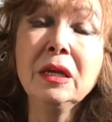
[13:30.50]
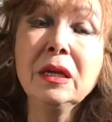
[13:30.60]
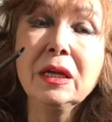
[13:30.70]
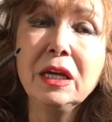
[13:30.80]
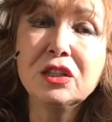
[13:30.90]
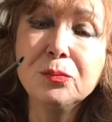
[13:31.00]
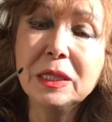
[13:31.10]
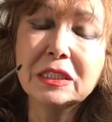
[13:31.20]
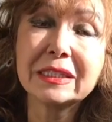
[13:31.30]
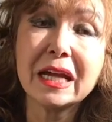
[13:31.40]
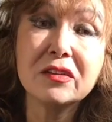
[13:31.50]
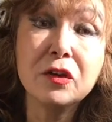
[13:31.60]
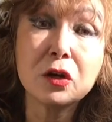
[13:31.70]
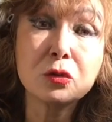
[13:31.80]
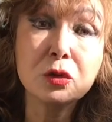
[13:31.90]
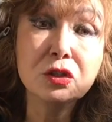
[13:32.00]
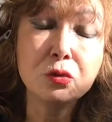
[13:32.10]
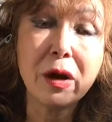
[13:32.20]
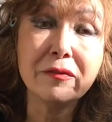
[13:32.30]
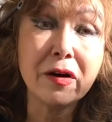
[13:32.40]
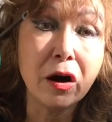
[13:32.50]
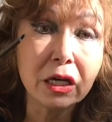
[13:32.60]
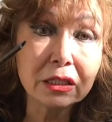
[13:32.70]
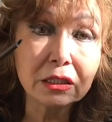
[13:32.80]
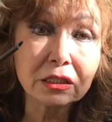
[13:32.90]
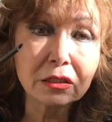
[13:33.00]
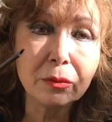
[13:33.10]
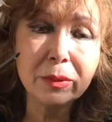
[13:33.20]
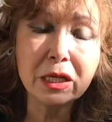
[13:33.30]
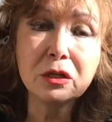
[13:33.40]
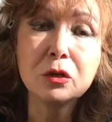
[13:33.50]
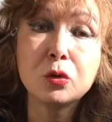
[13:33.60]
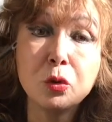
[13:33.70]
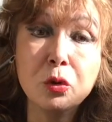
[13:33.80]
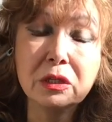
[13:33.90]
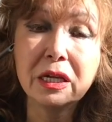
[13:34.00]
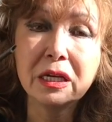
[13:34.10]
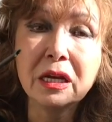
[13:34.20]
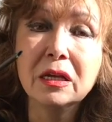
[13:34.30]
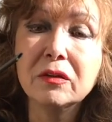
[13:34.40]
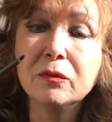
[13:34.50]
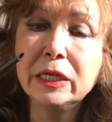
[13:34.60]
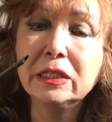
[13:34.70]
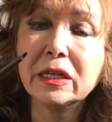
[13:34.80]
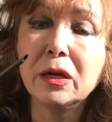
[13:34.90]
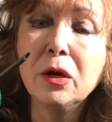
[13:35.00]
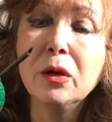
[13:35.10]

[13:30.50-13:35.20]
It means that we are going to have hotter summer, colder winter.